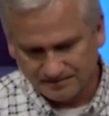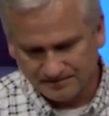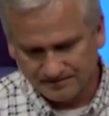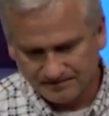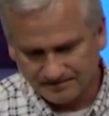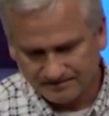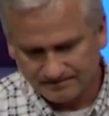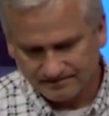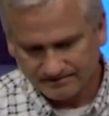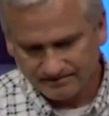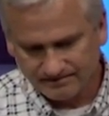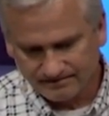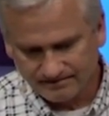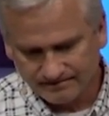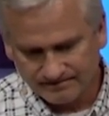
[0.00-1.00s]

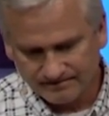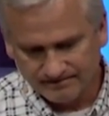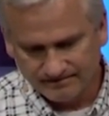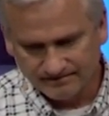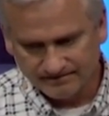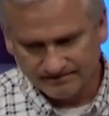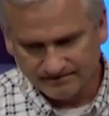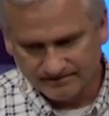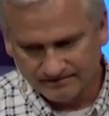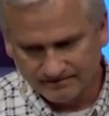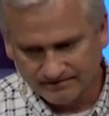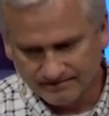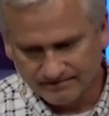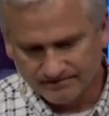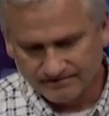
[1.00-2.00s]

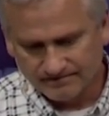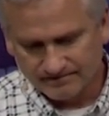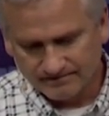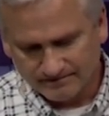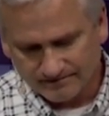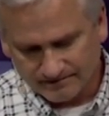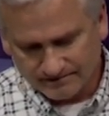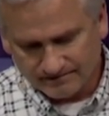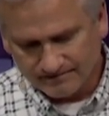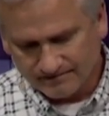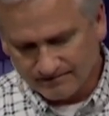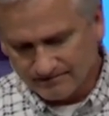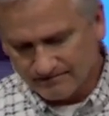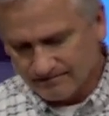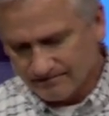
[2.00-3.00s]

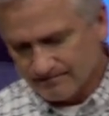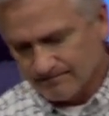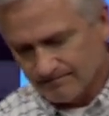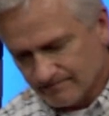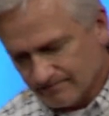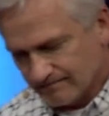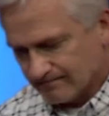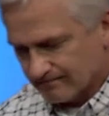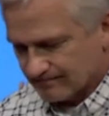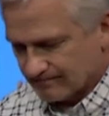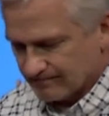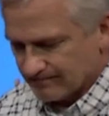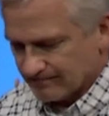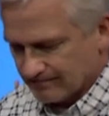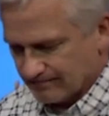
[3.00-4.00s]

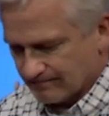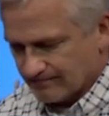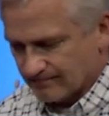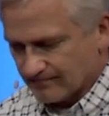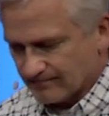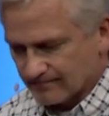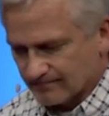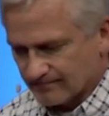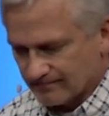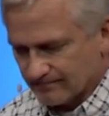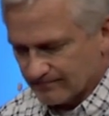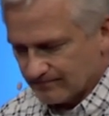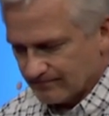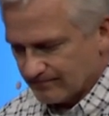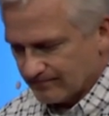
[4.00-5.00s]

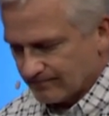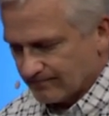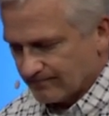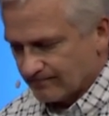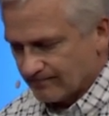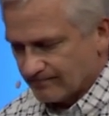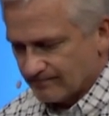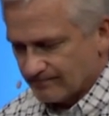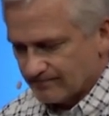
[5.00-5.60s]
Nobody speaks.